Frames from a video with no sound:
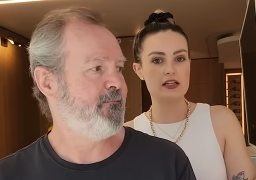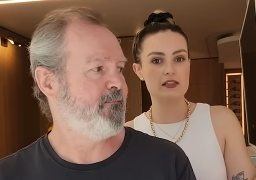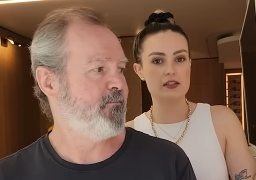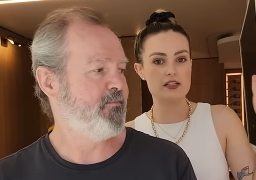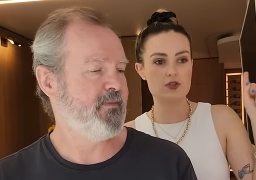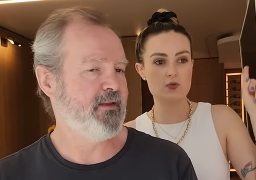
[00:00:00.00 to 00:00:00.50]
Speaker 1: at
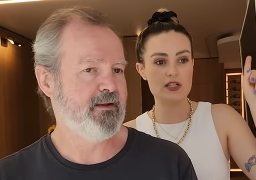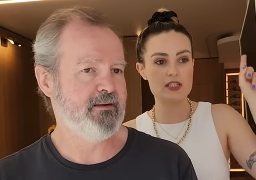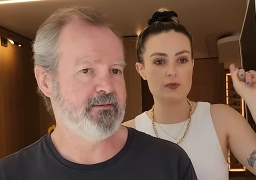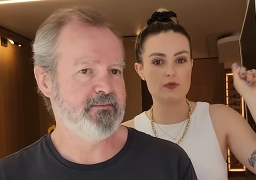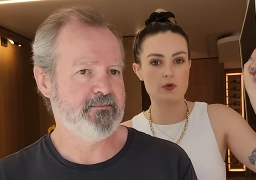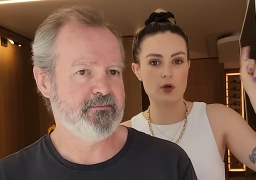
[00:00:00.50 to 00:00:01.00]
least once
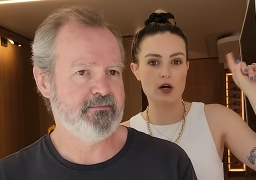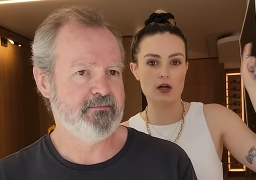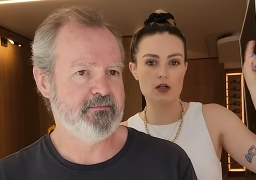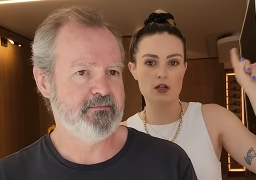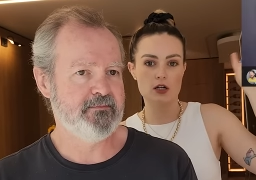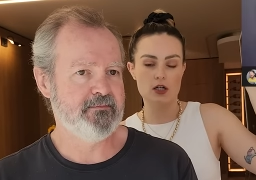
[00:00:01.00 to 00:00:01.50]
before.
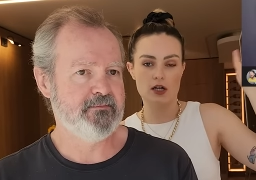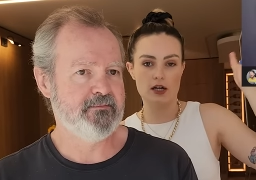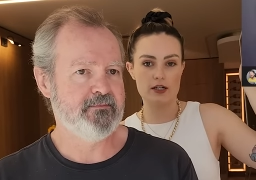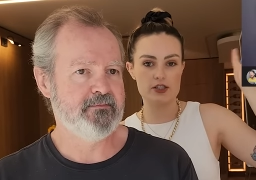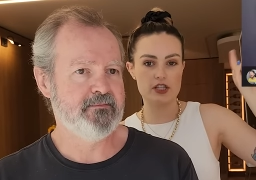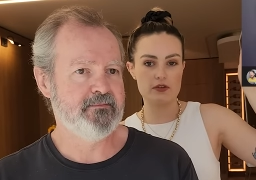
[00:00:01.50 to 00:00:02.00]

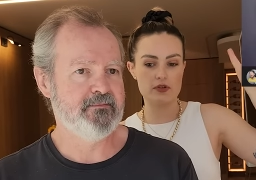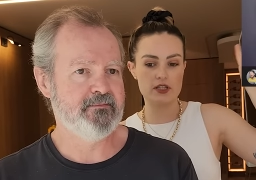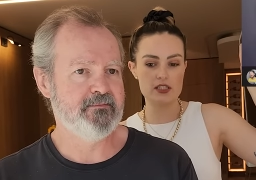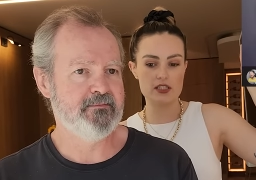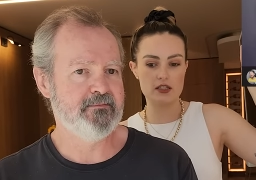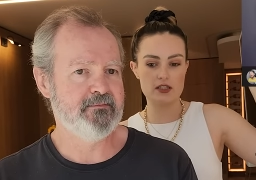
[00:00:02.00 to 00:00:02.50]
I shaved
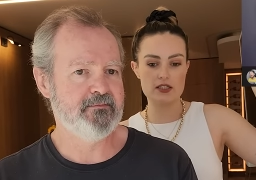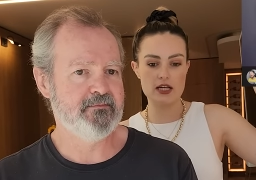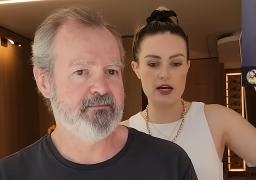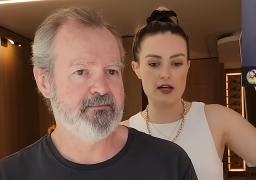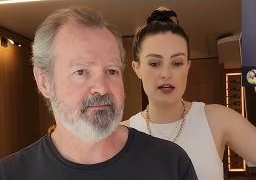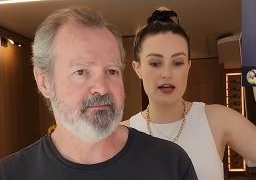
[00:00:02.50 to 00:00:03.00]
Ricky Dillon's
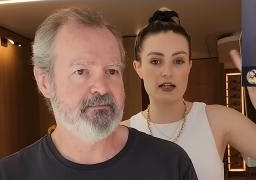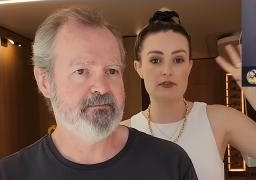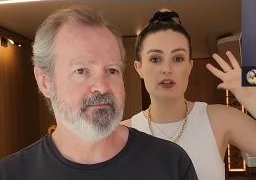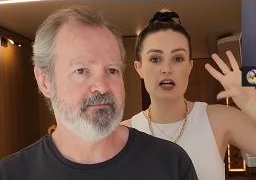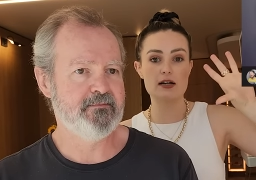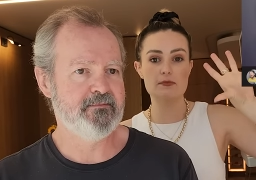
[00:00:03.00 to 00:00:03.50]
head, and
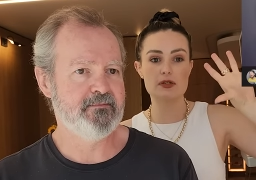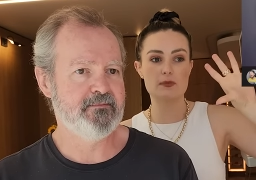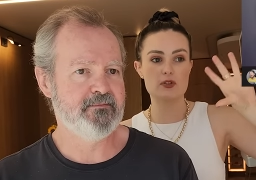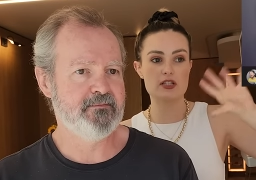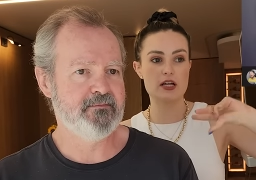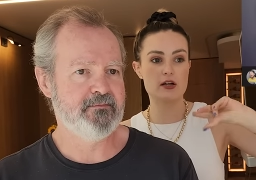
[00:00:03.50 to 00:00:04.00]
I've cut
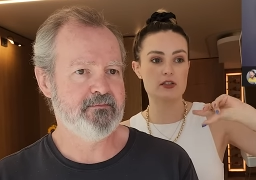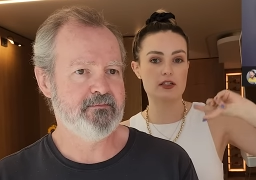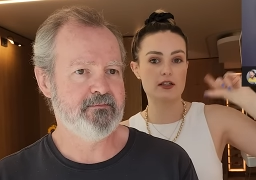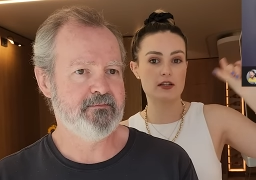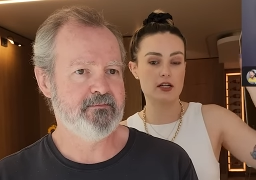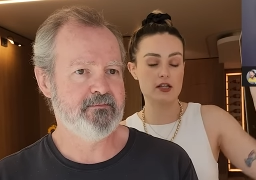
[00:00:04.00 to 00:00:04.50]
people's hair. Like,
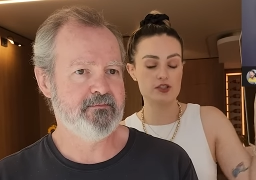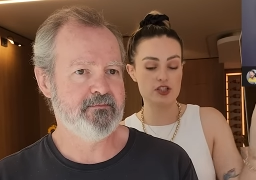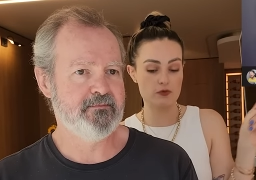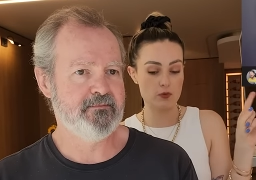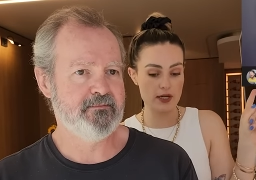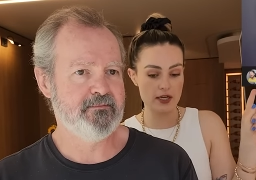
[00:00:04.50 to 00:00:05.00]
I cut
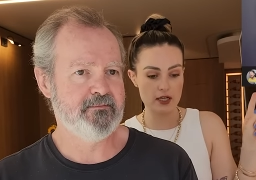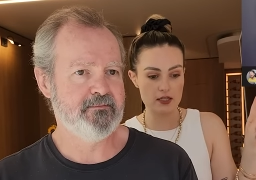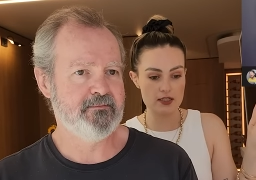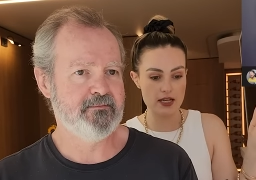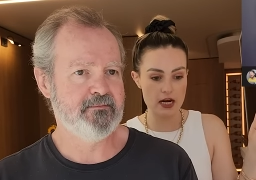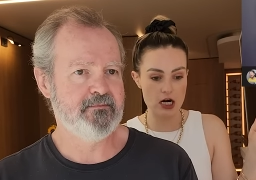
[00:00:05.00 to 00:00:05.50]
Jeff
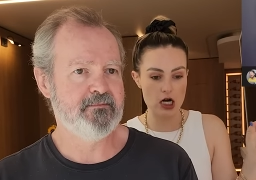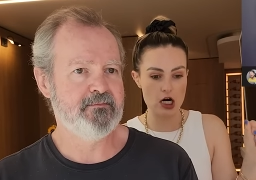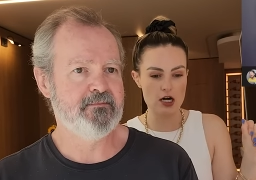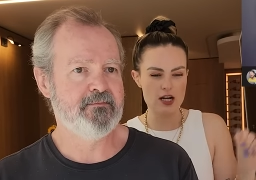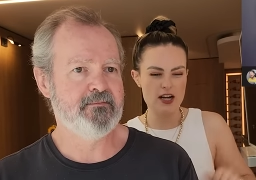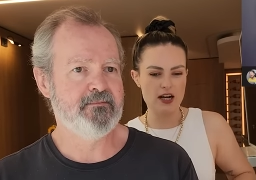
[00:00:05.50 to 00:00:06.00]
Wittick's
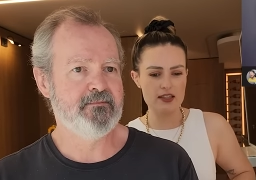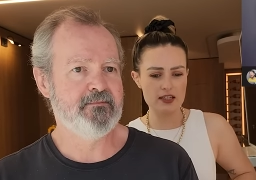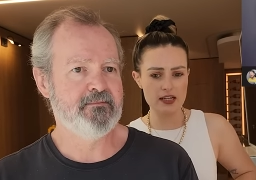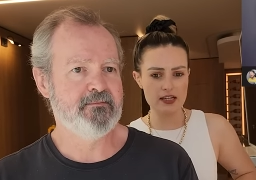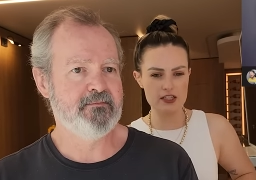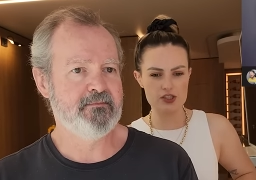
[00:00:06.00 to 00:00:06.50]
hair. I think
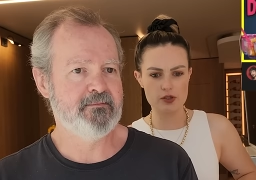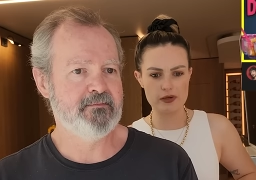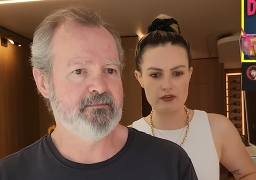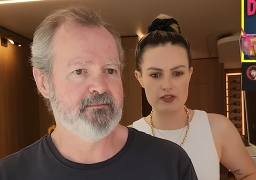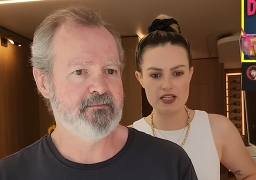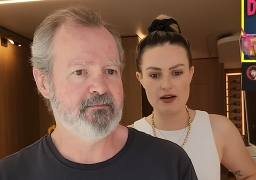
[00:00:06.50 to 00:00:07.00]
I cut Joey
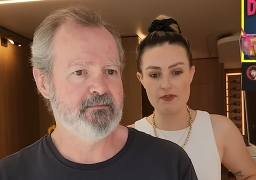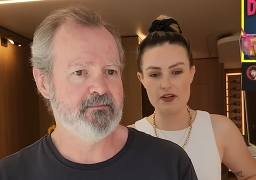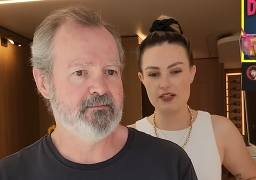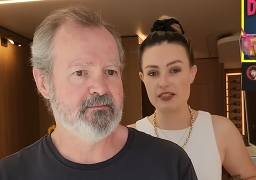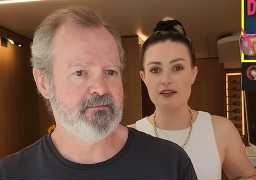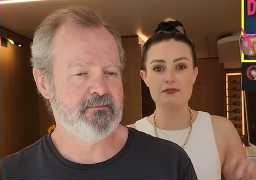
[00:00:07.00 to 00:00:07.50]

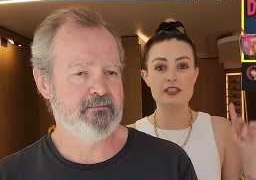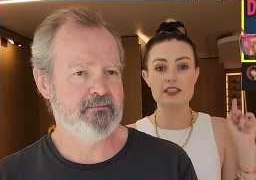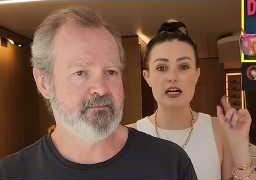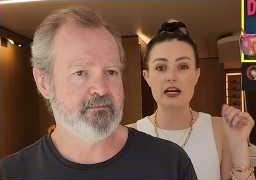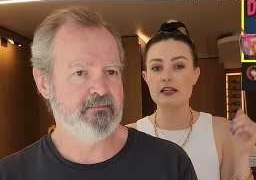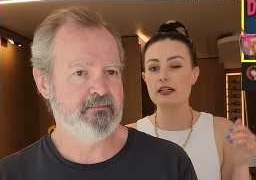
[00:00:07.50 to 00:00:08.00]
Graceffa's. I definitely
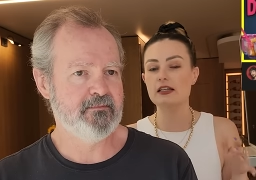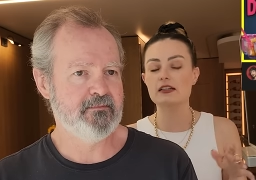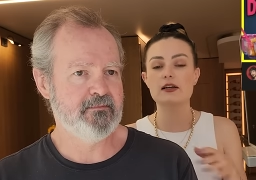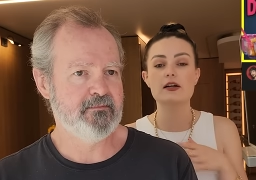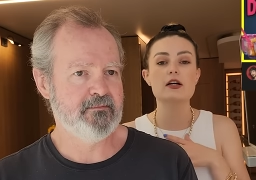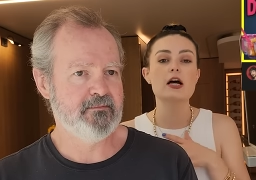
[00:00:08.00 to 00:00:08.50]
dyed it.
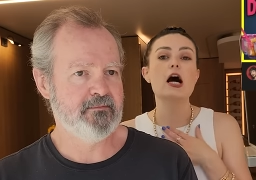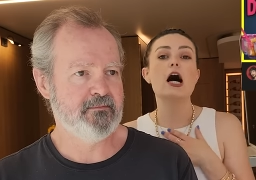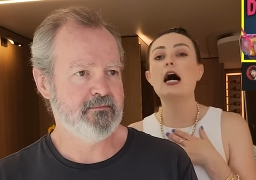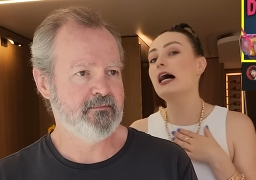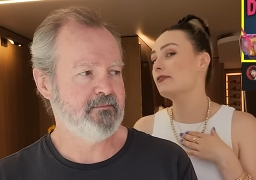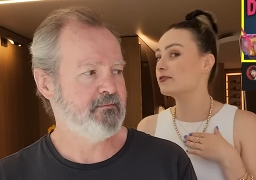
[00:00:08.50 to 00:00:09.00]
Like,
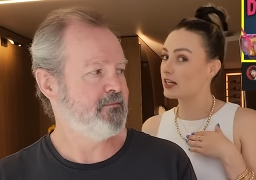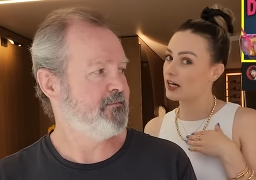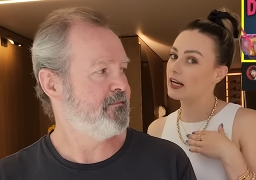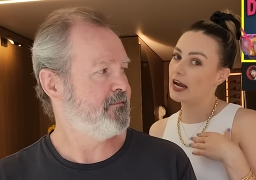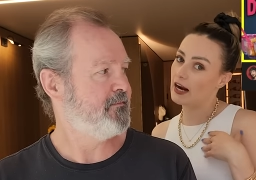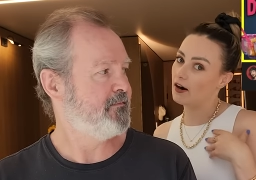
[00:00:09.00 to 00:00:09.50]
I've
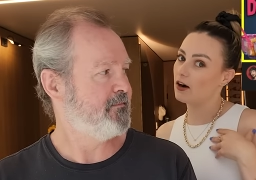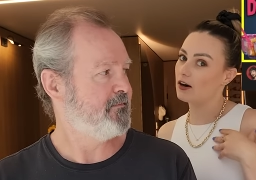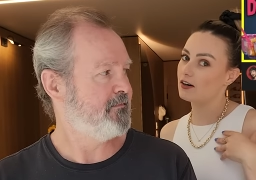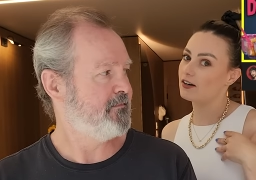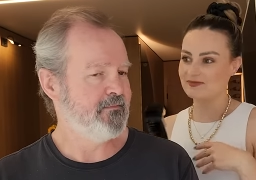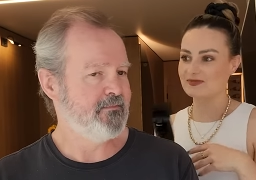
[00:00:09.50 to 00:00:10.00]
done hair.
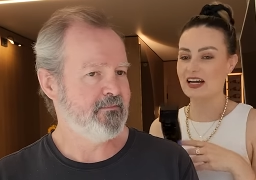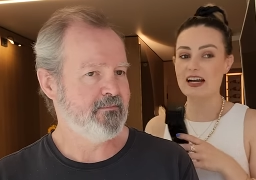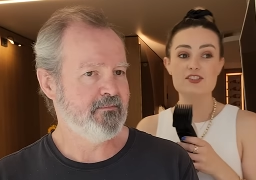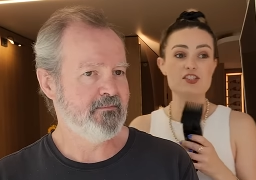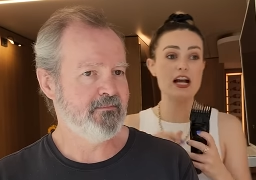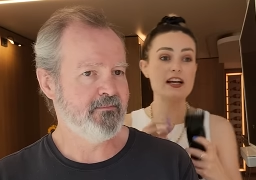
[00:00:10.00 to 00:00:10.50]
I,
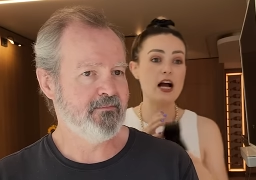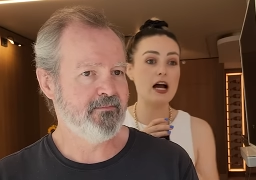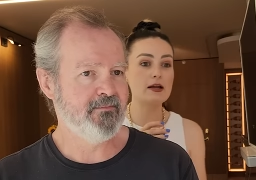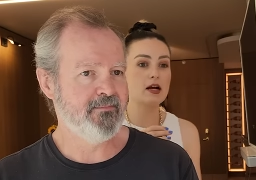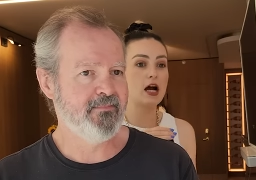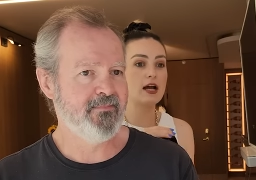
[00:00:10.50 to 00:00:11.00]
sh I,
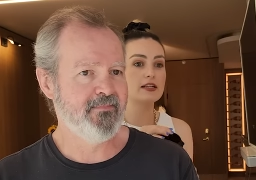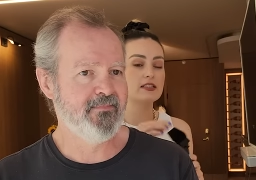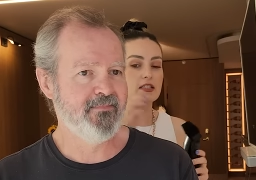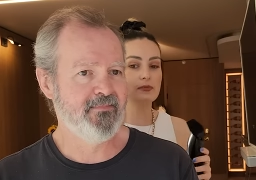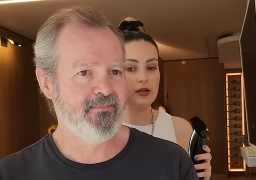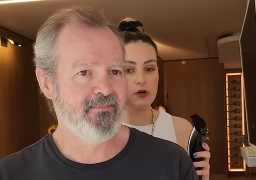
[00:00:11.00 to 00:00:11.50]
I, I
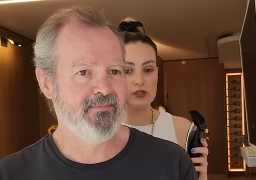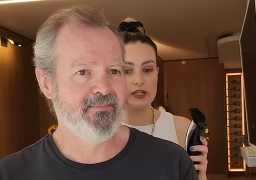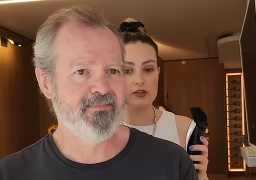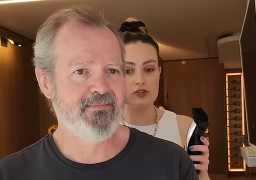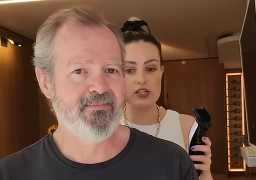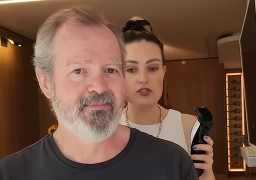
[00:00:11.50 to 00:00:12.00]
did my old
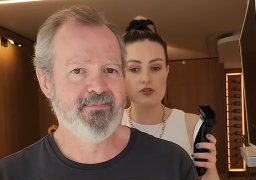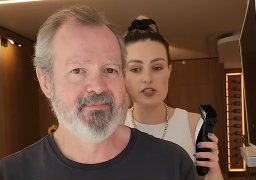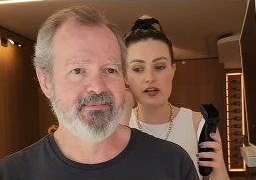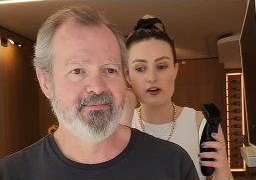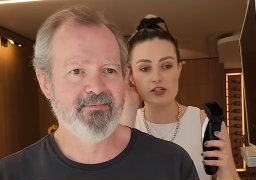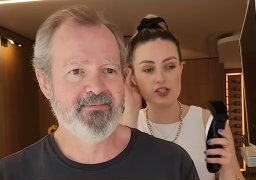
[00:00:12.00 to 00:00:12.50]
hairdresser's
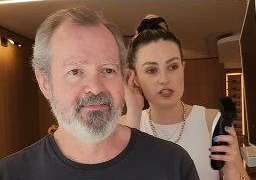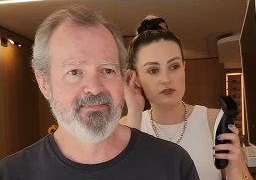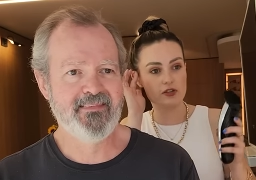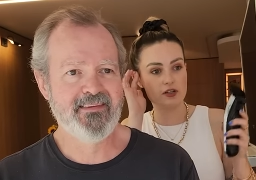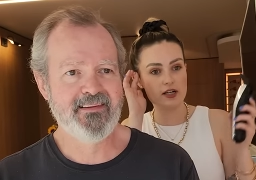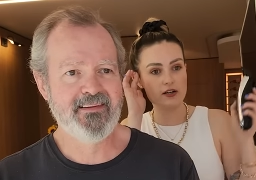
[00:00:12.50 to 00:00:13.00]
hair, I shaved
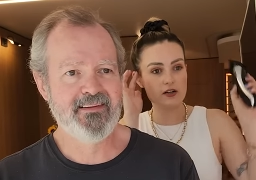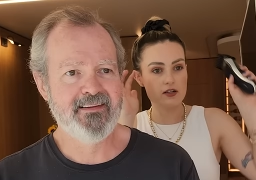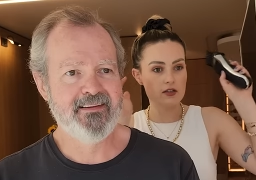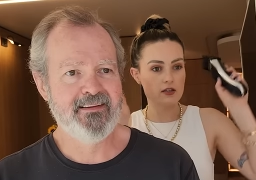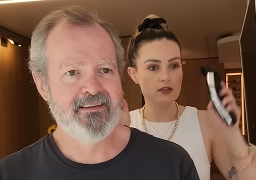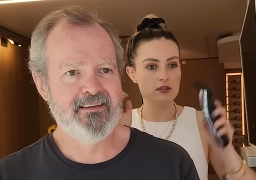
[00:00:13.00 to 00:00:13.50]
her hair.
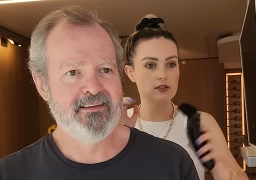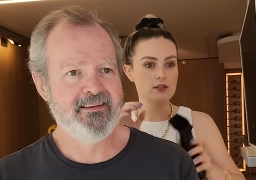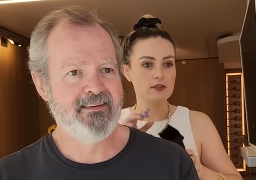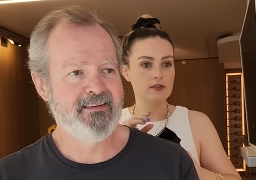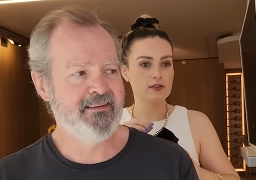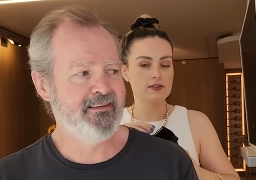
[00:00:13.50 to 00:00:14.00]

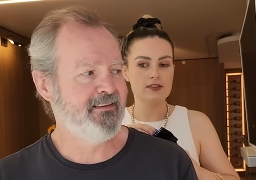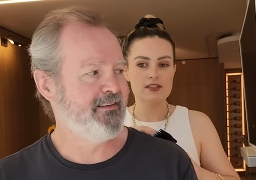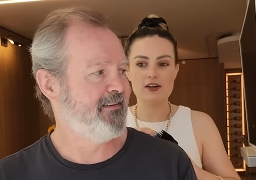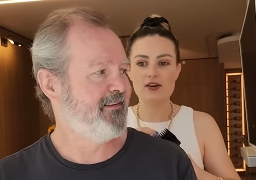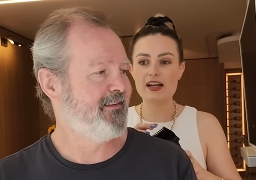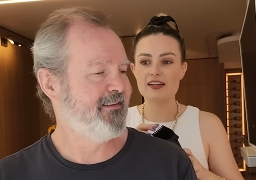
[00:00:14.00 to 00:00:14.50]

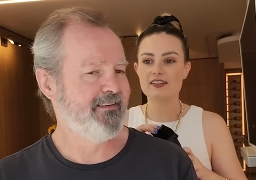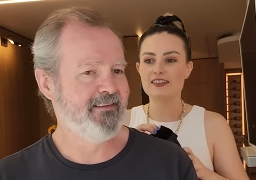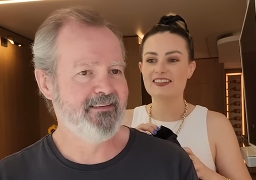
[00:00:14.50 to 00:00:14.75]
Okay.